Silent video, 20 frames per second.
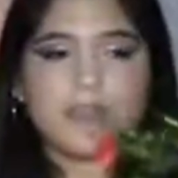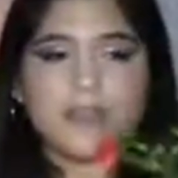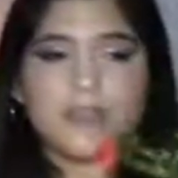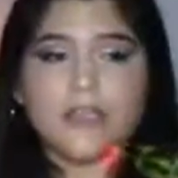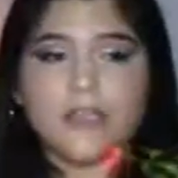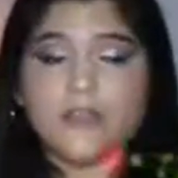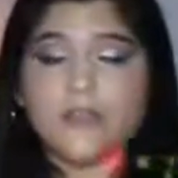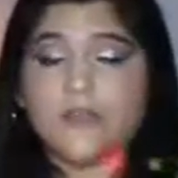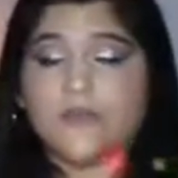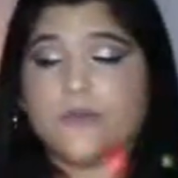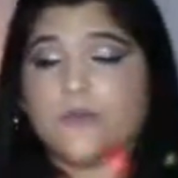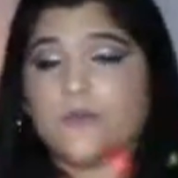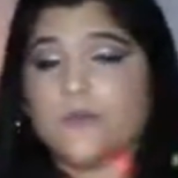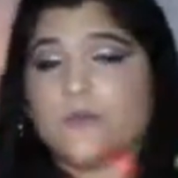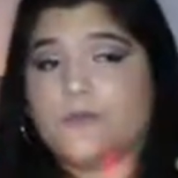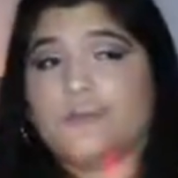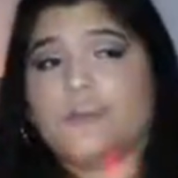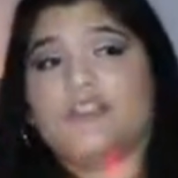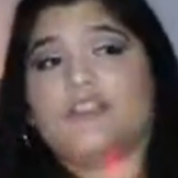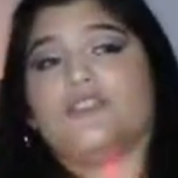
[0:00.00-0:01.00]
whom
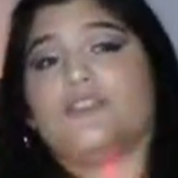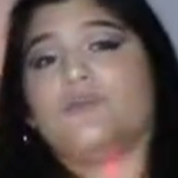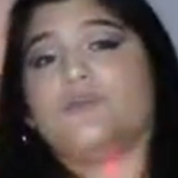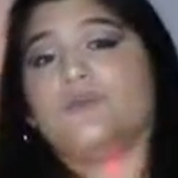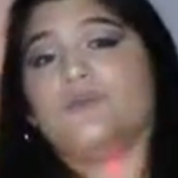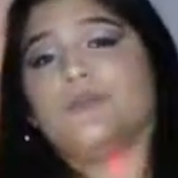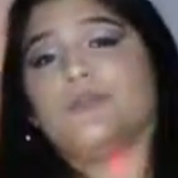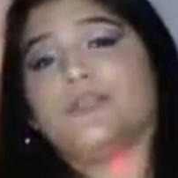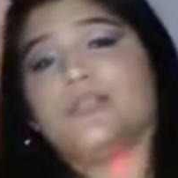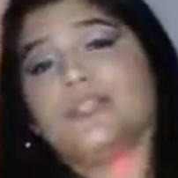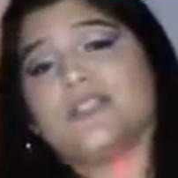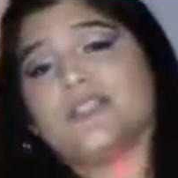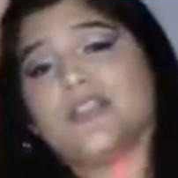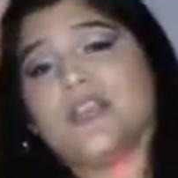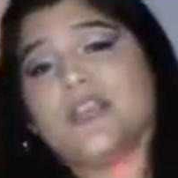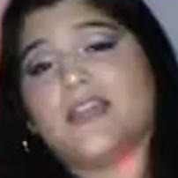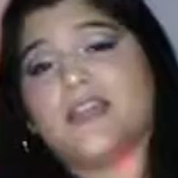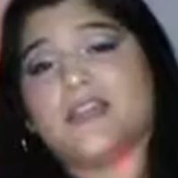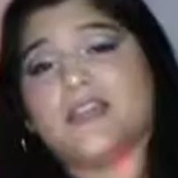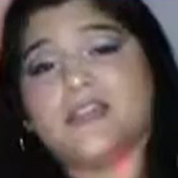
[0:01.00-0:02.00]
which
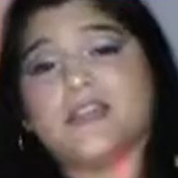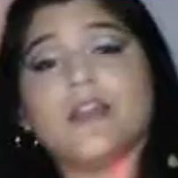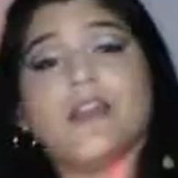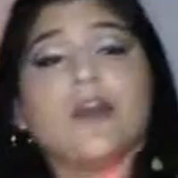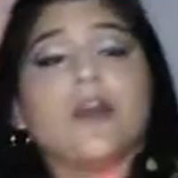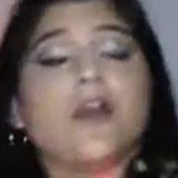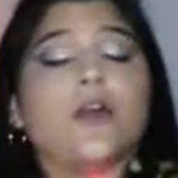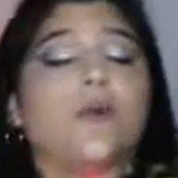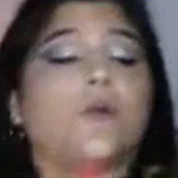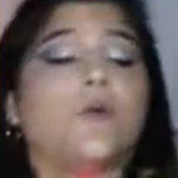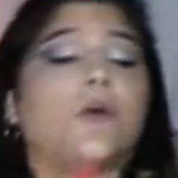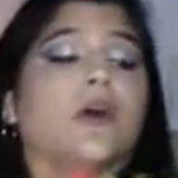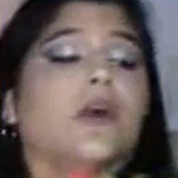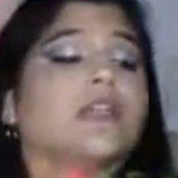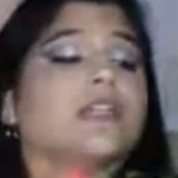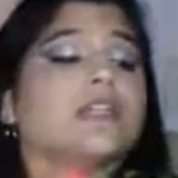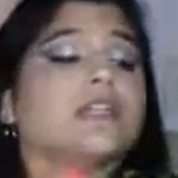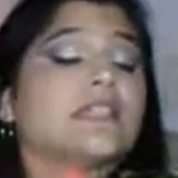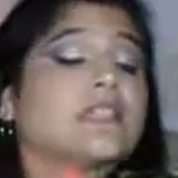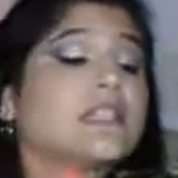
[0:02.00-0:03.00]
Poseidon wanted
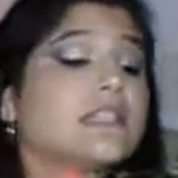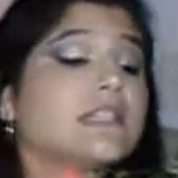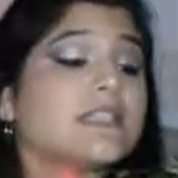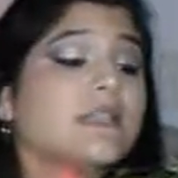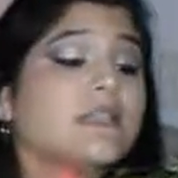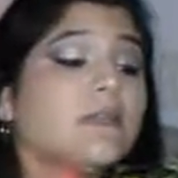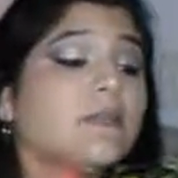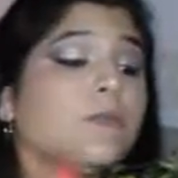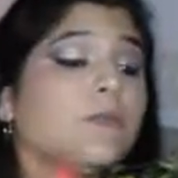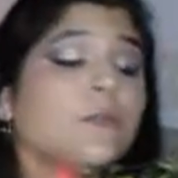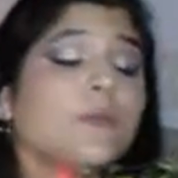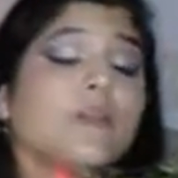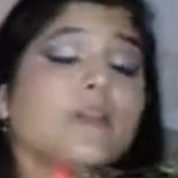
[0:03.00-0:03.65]
to sleep with.